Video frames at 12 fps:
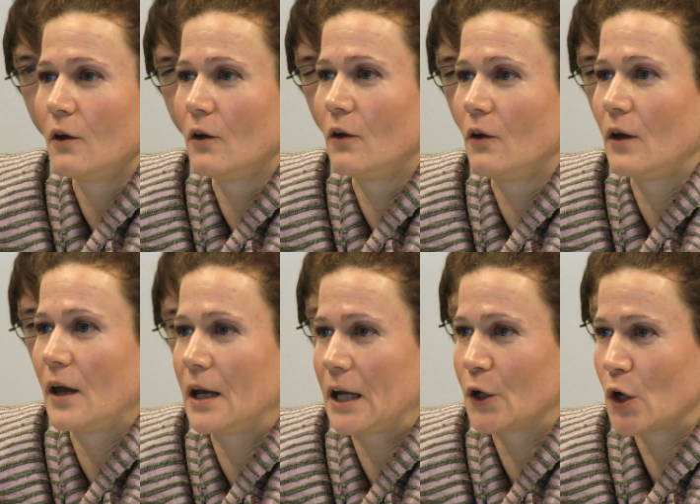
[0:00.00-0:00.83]

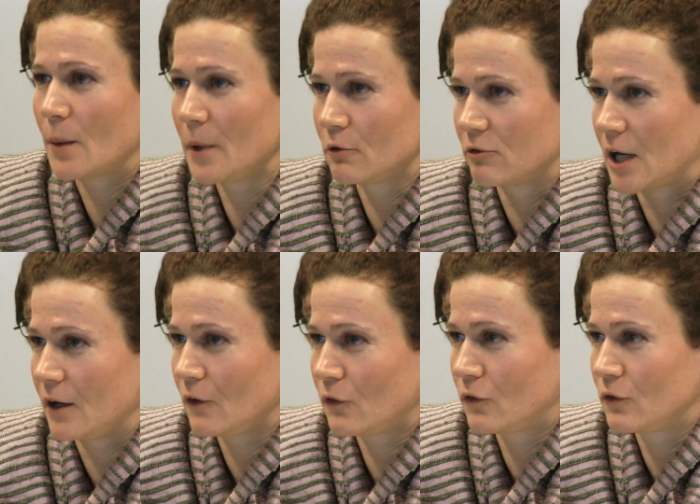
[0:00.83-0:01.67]
and economic
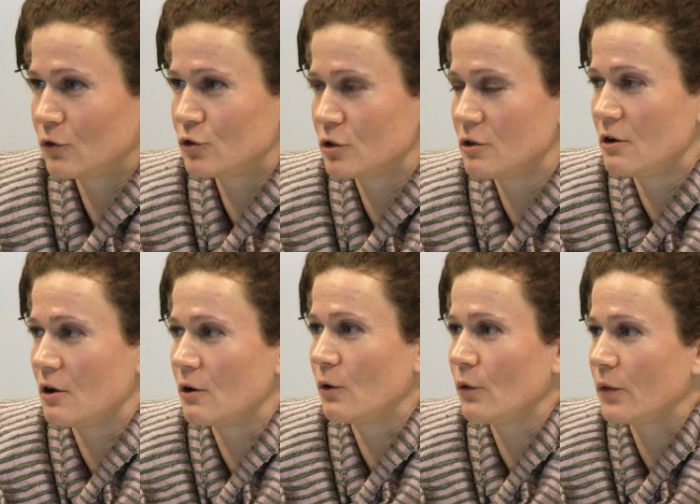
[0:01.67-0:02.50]
rights to
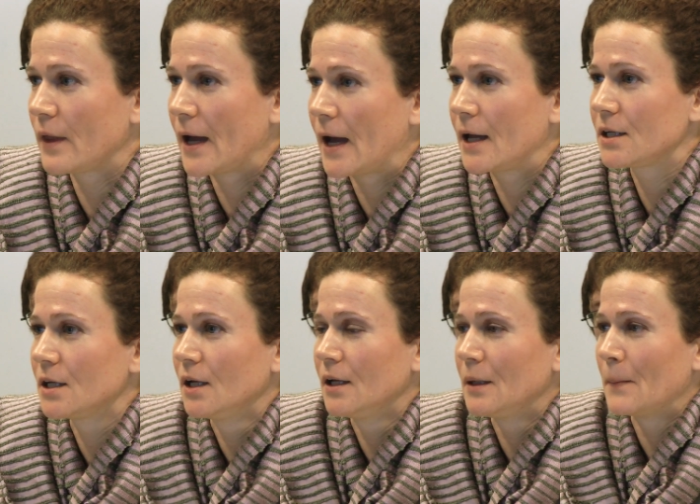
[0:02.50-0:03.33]
know that
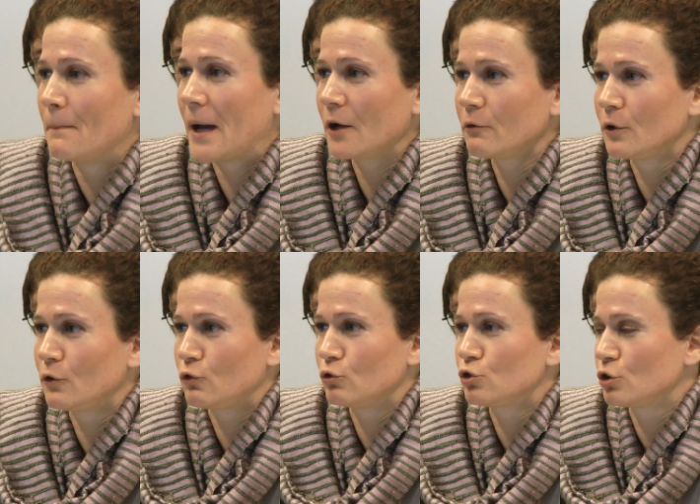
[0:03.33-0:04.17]

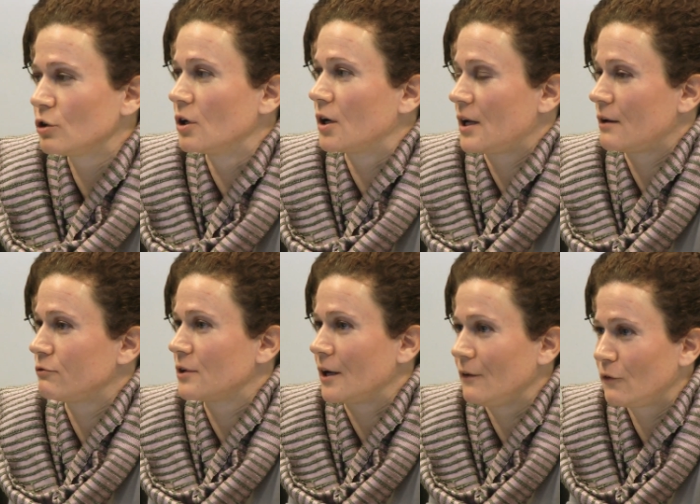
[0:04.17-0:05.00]
migrants should not have
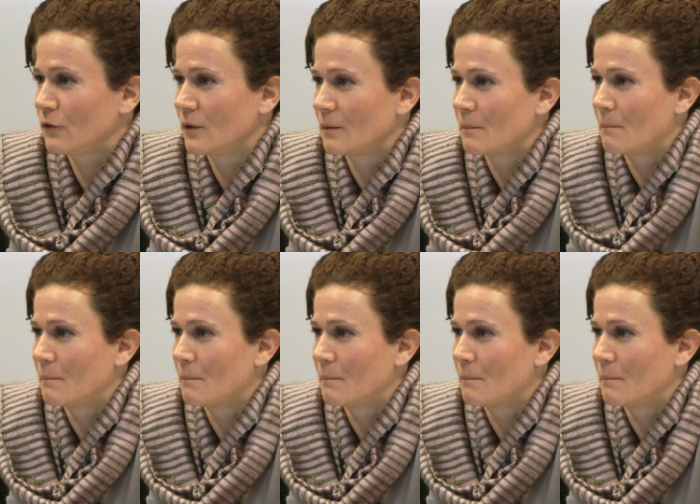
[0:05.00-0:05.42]
rights.